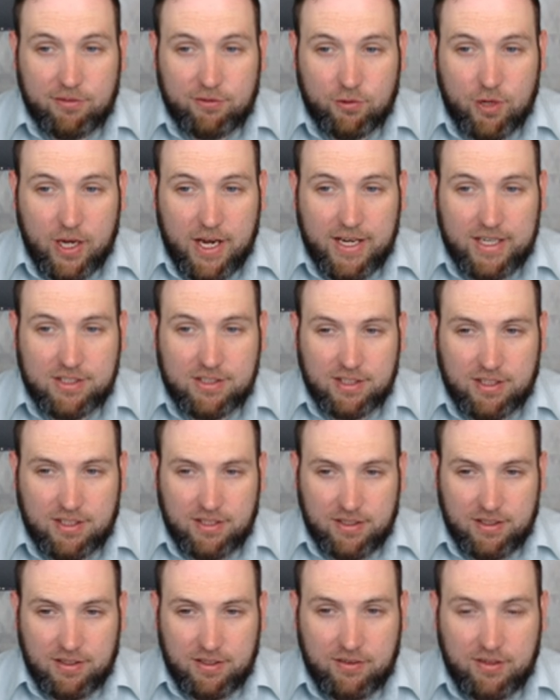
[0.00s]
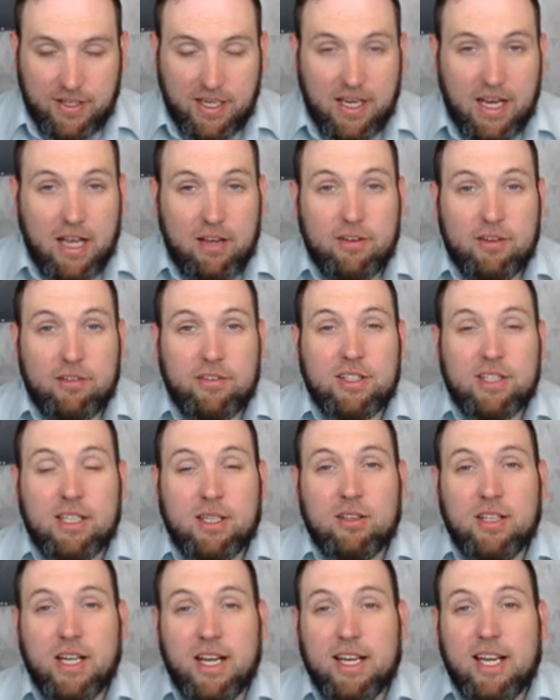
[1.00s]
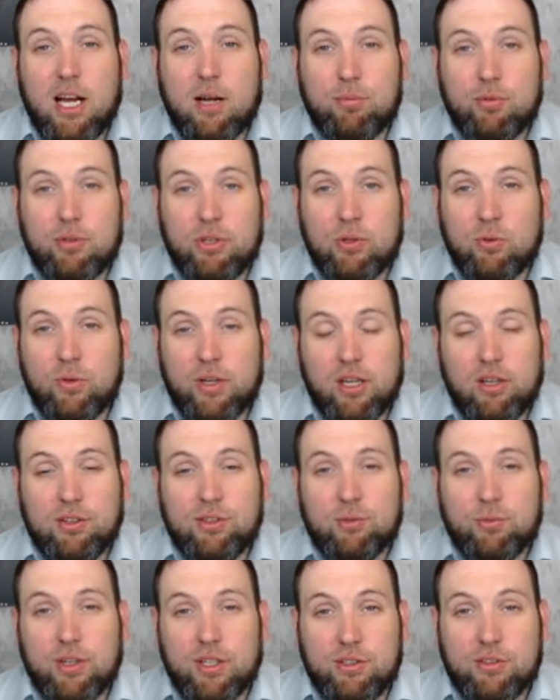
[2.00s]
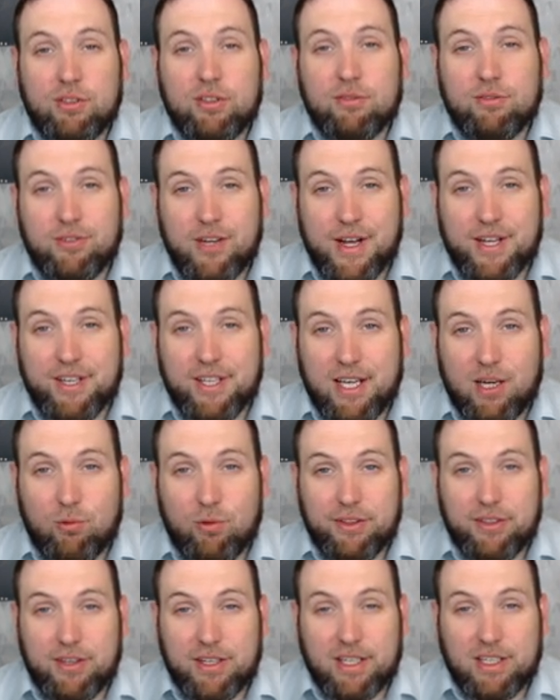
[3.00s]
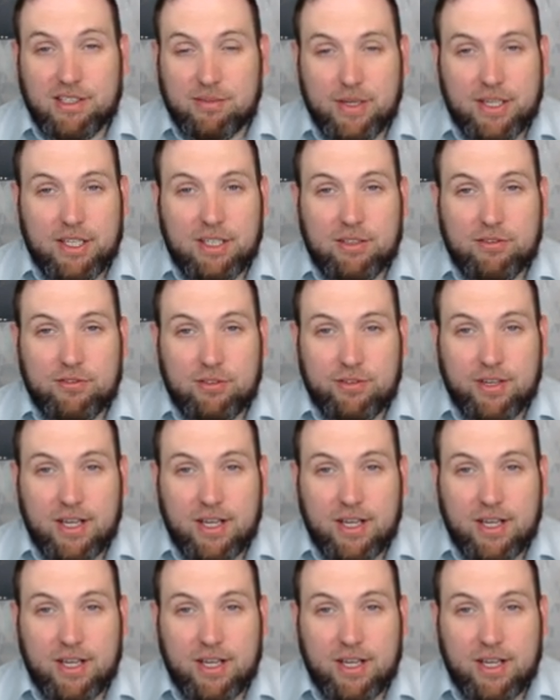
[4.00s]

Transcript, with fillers: of rights, and they have everything laid out pretty well to where you can find out what things mean if you're